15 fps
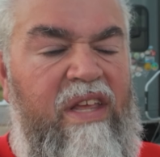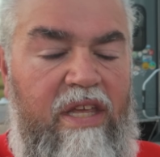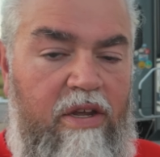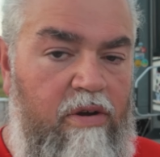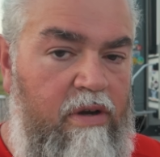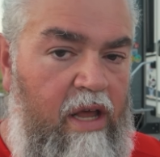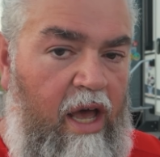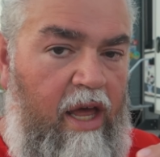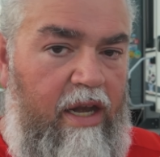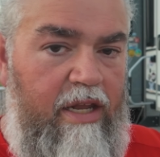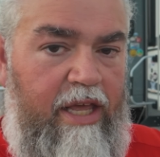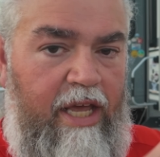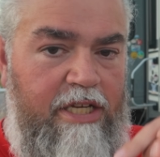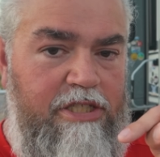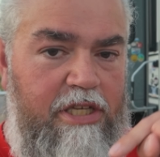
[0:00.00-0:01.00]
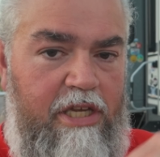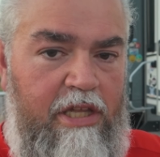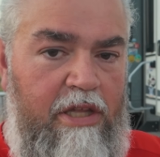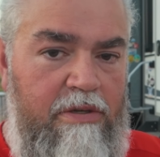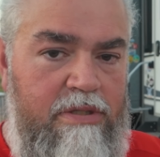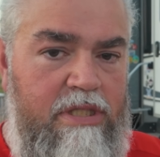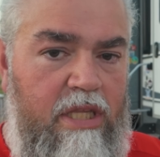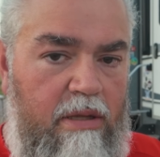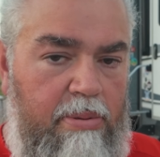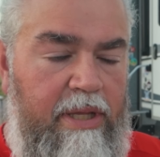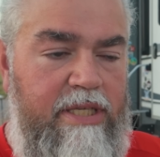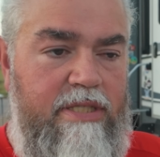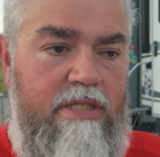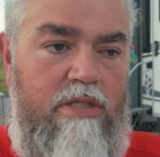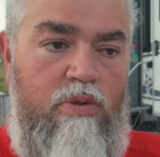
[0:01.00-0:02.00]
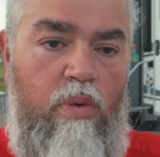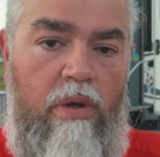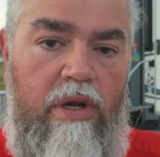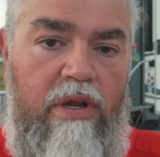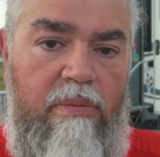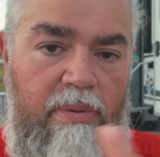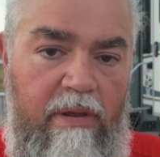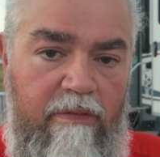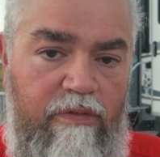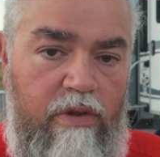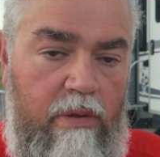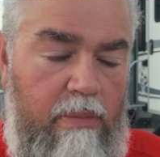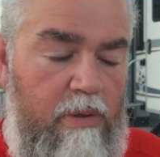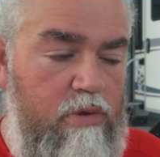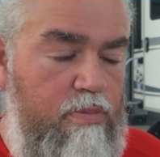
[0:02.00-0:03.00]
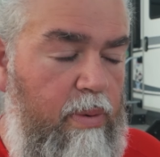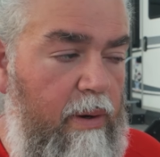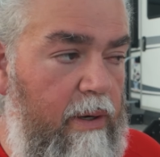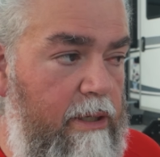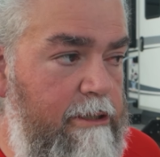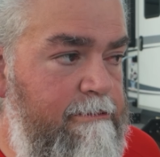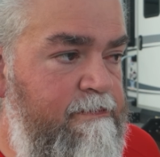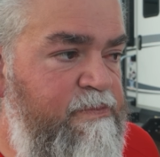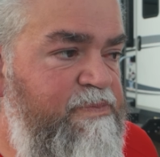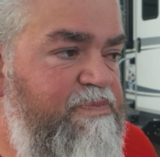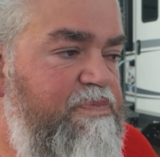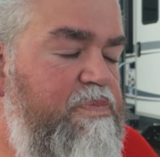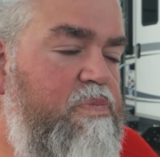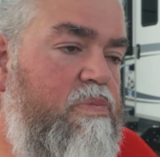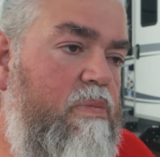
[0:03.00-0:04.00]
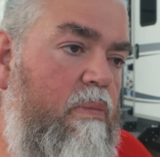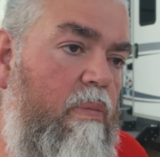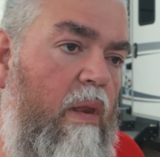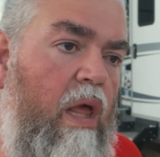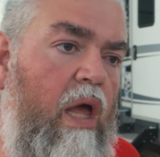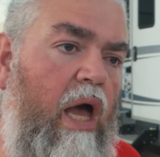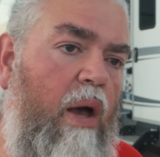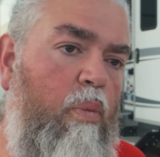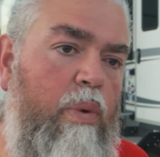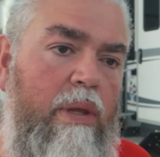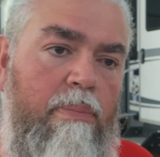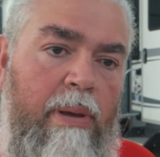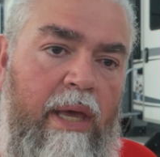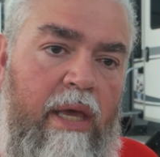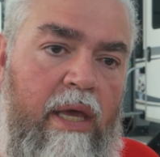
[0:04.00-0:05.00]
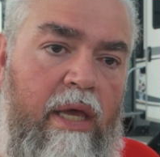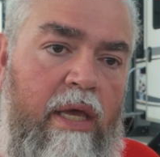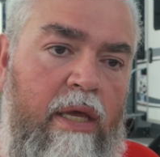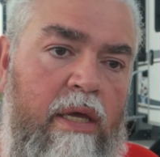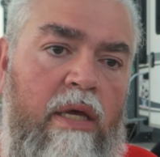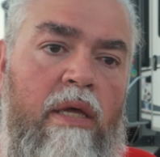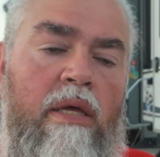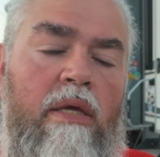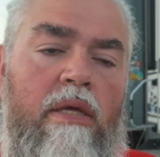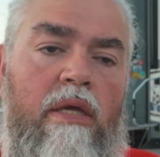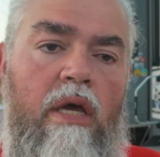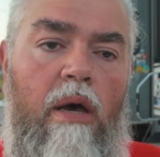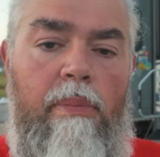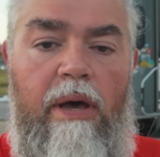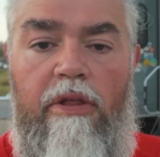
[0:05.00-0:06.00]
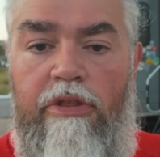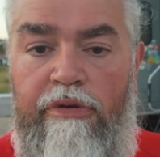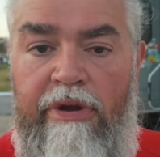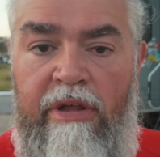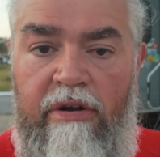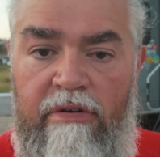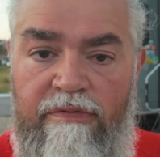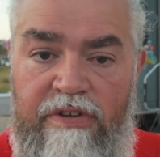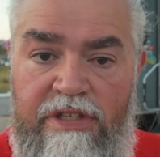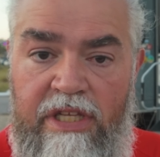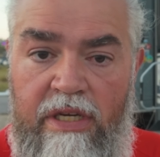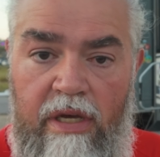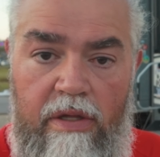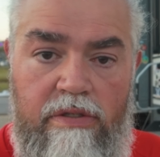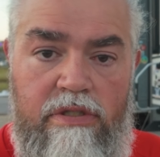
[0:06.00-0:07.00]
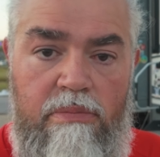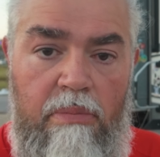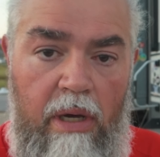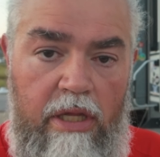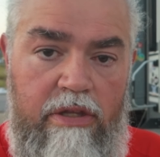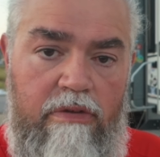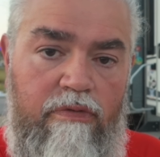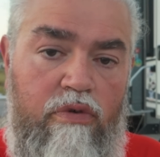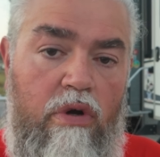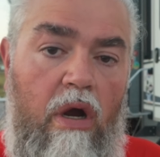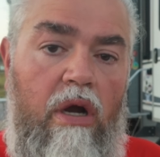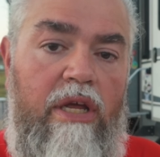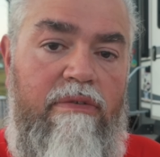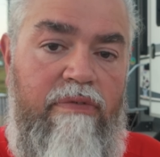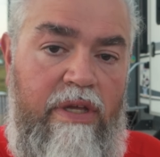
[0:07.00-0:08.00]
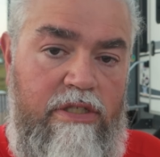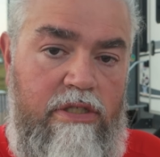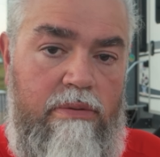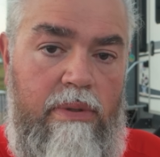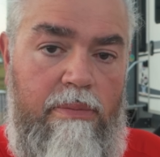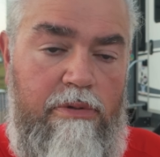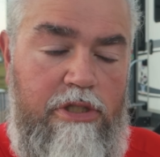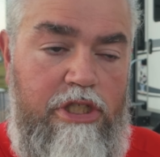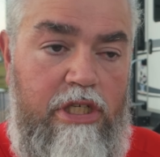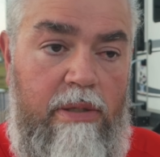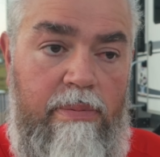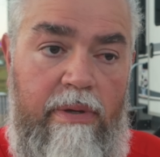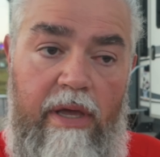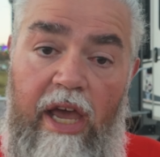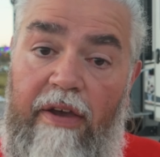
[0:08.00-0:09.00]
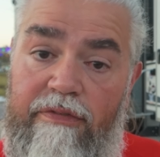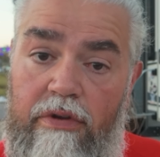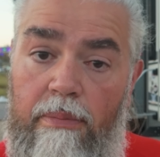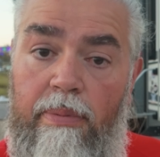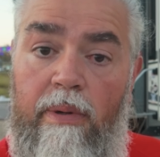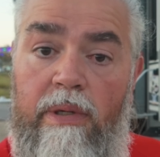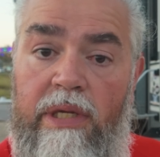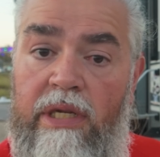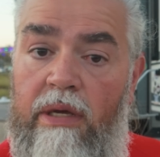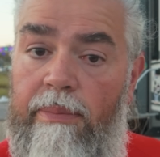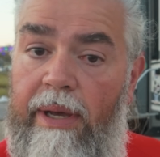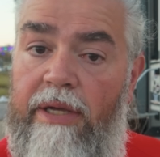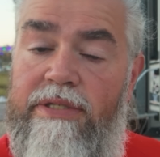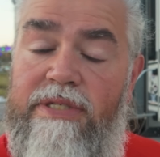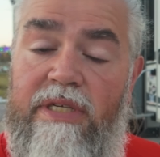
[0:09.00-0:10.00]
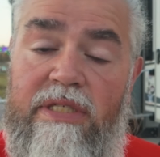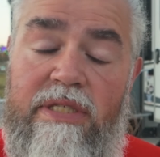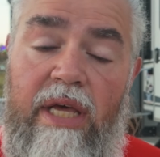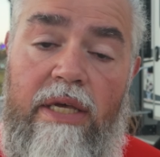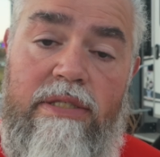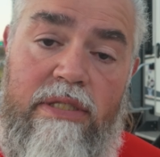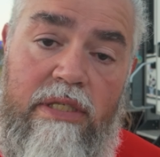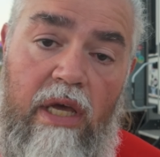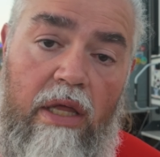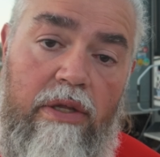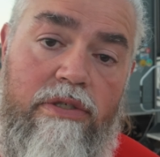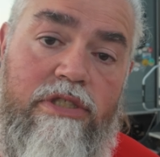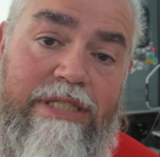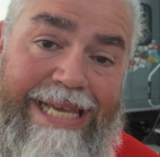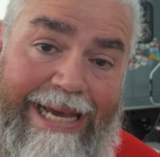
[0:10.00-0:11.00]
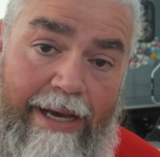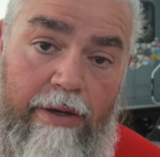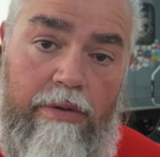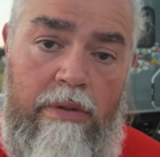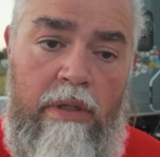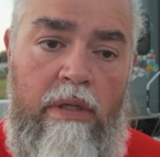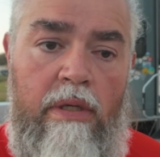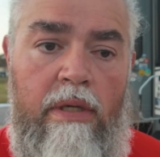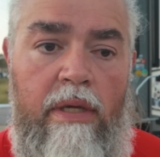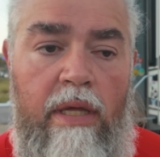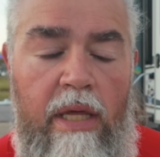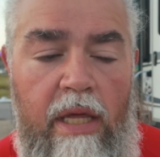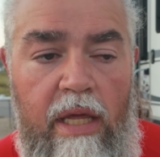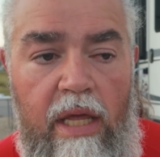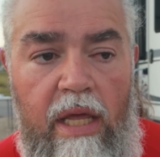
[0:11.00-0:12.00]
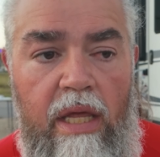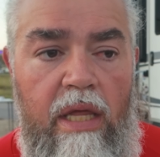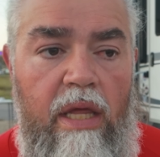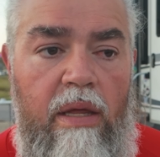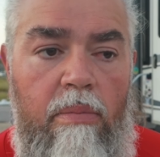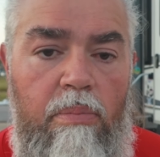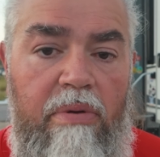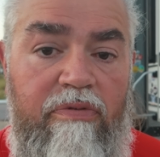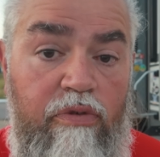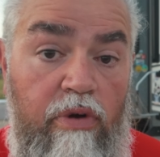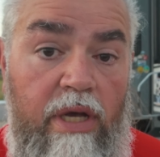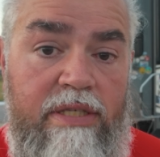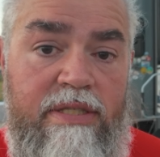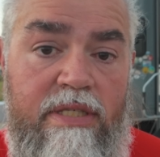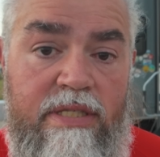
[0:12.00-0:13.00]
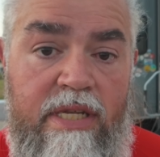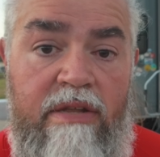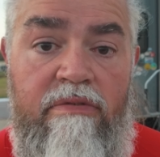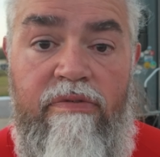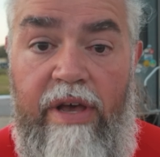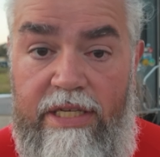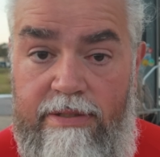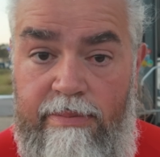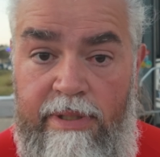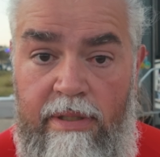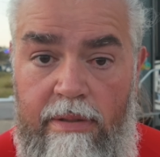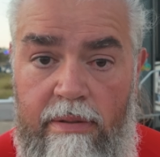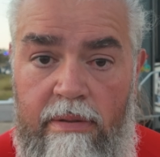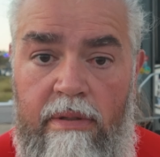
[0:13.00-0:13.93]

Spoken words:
you're not actually close to the places you wanted to be for the most part. We pay about $350 a month for our adventure membership after putting about $6,000 down. But for us, it's an investment,